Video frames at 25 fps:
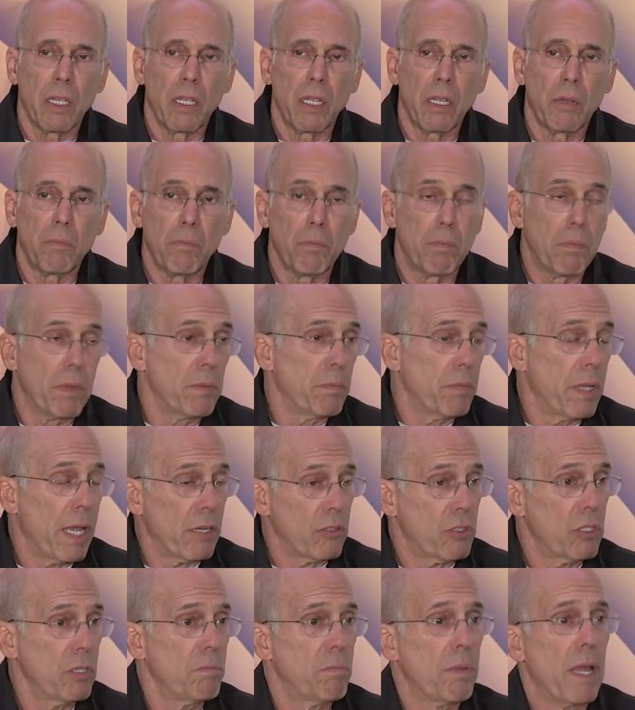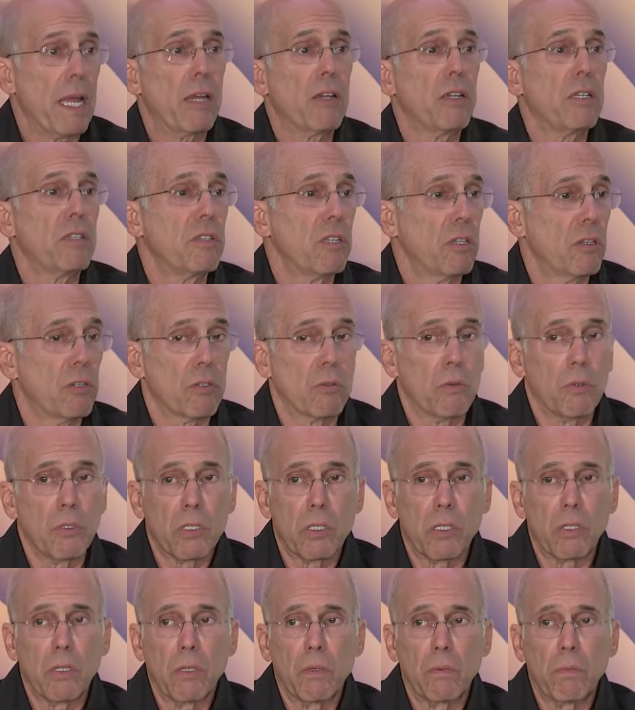and actually Barry Diller
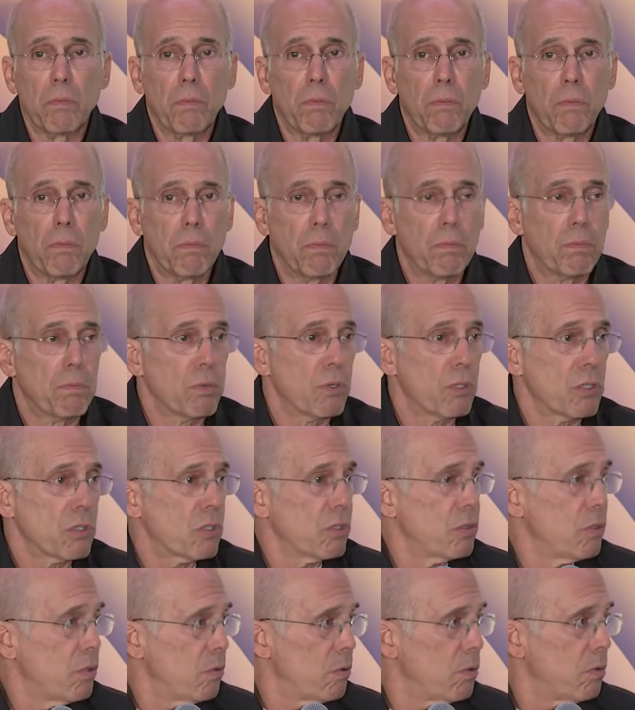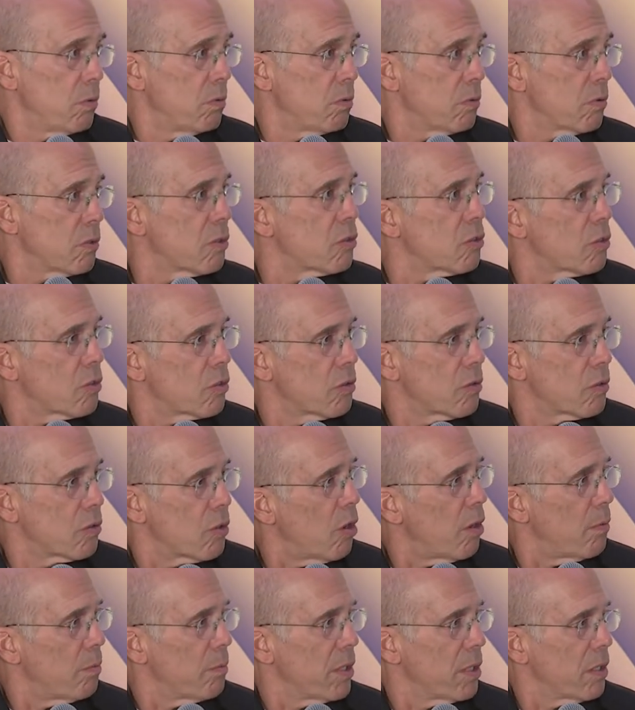was the person who
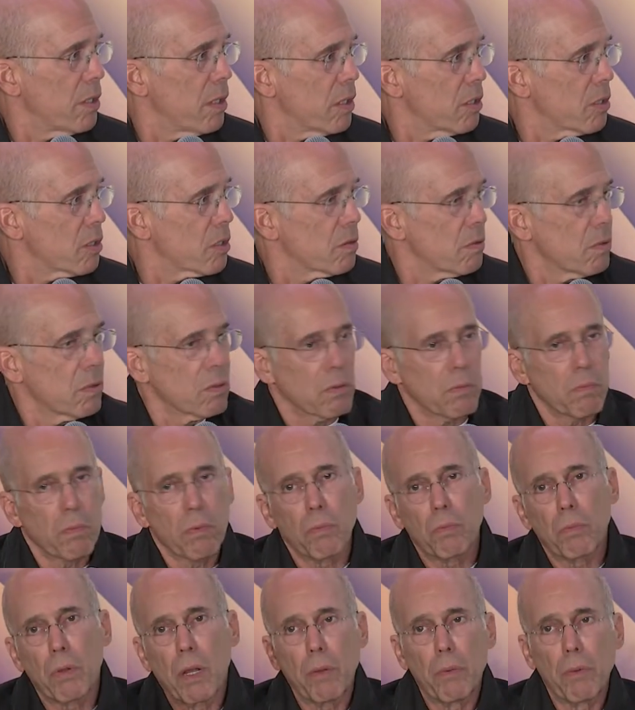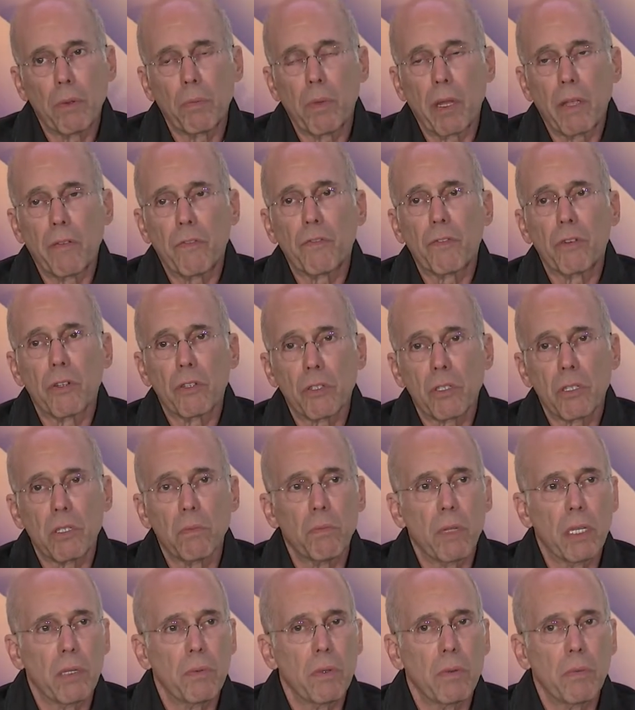taught me this. He was probably my first
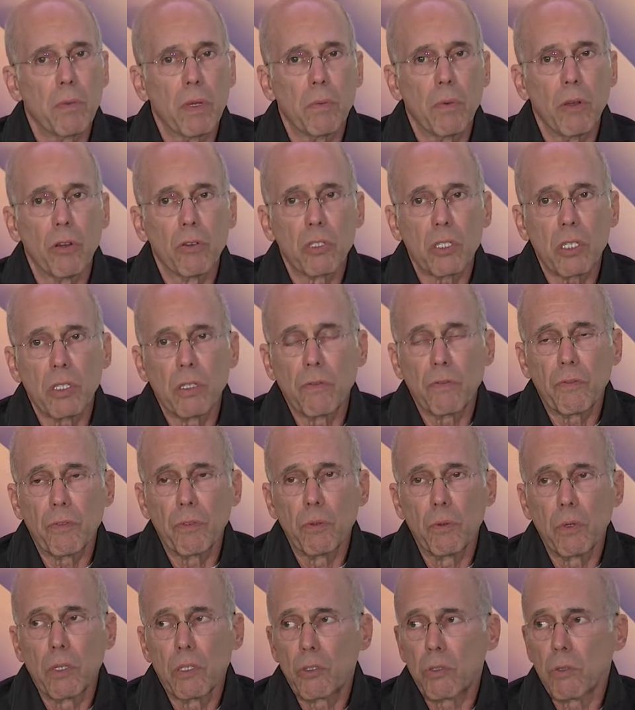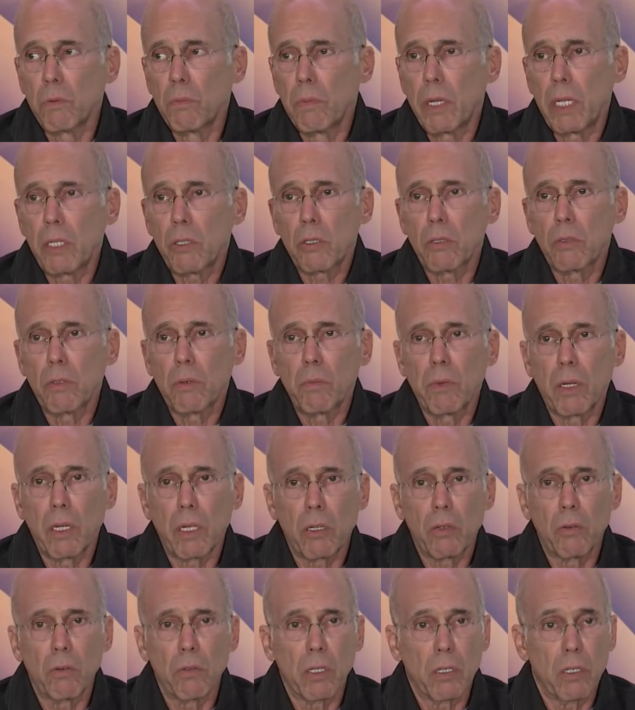and maybe my most influential mentor in my
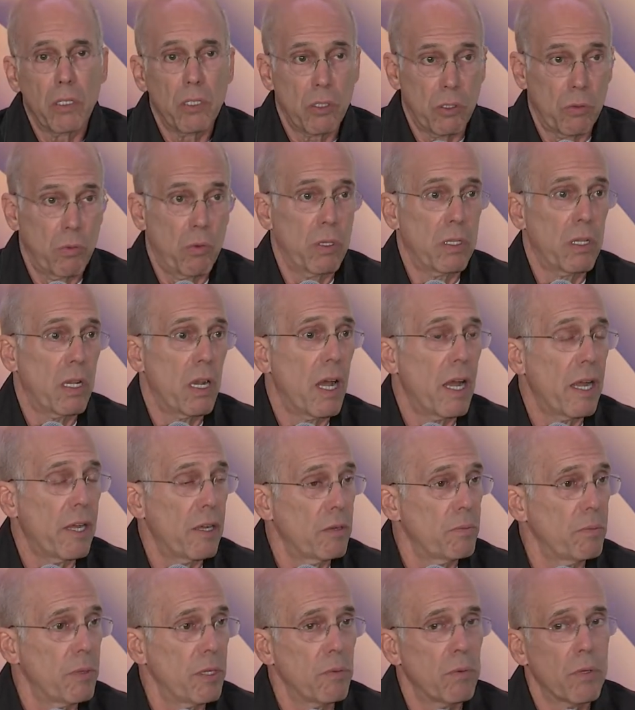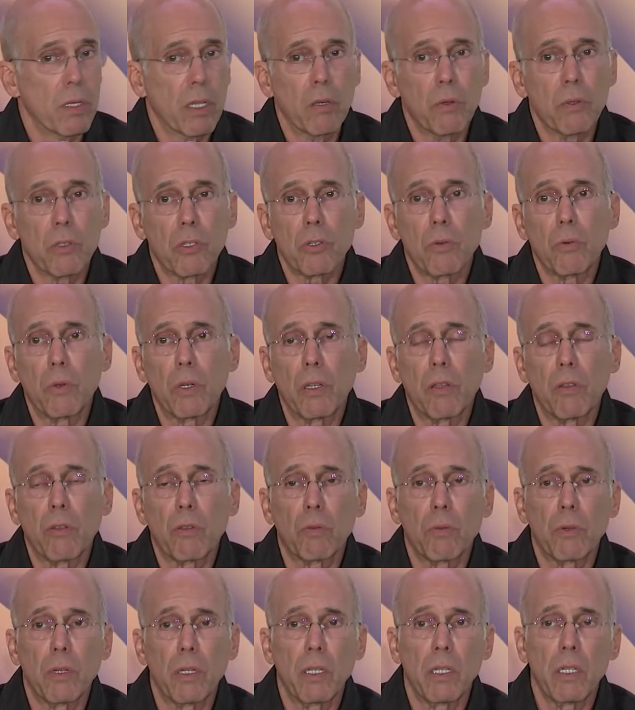career. He's the one that hired me when I was
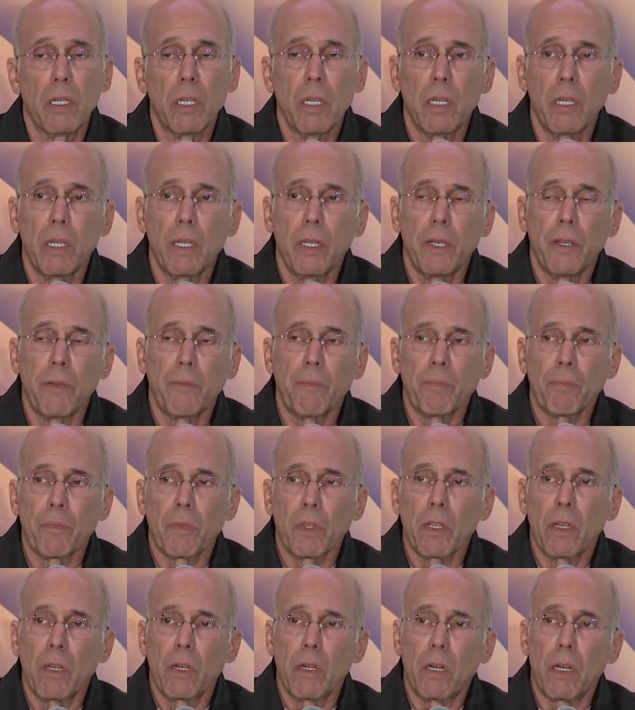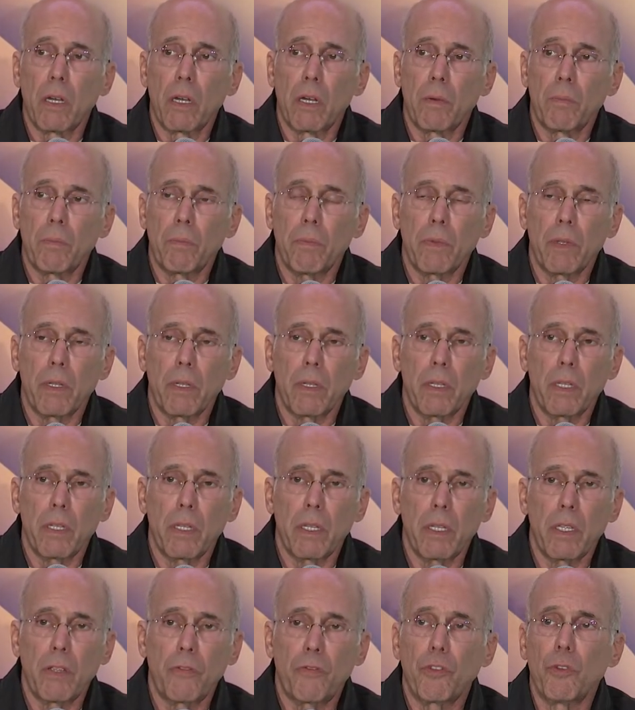23. Um,
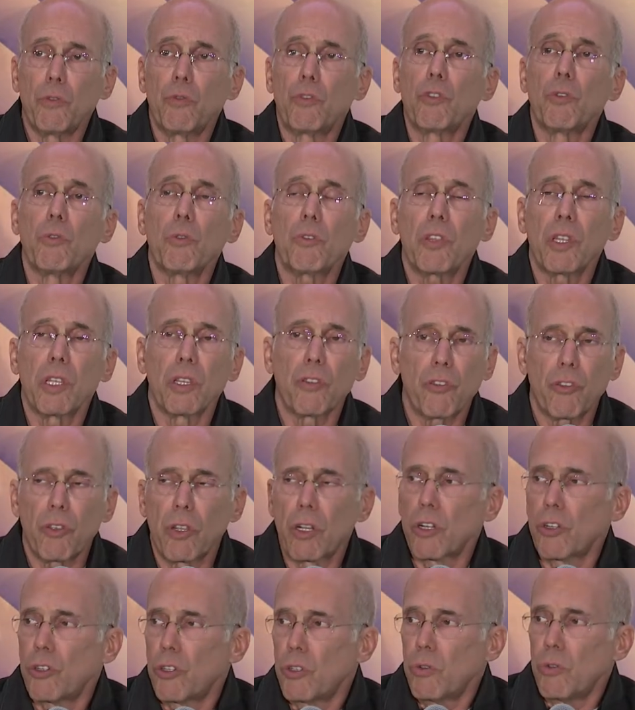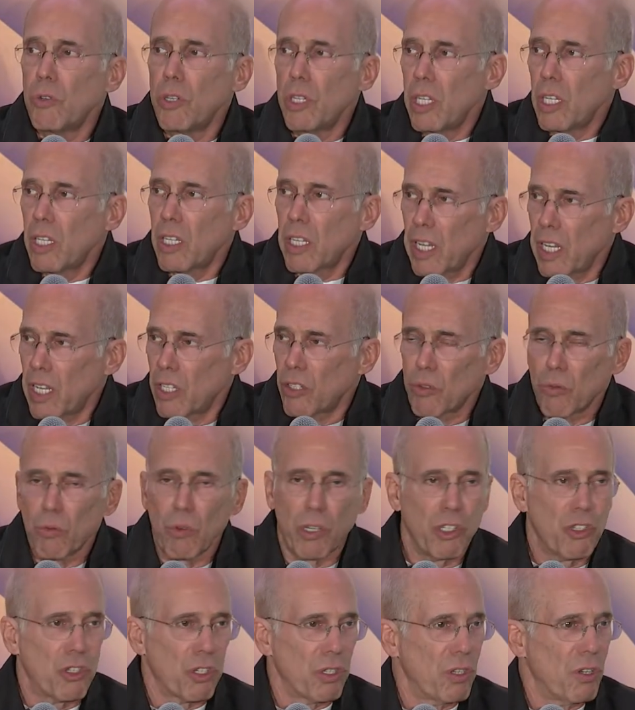if you do things that are unique and
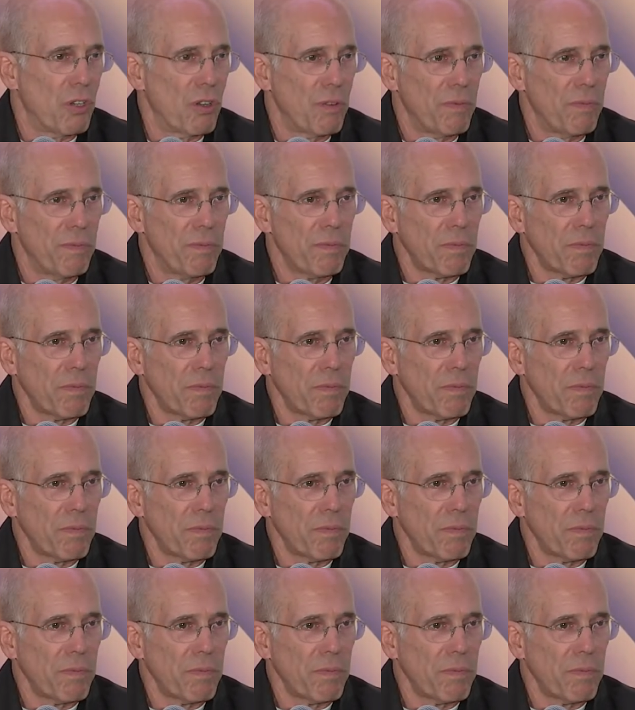original,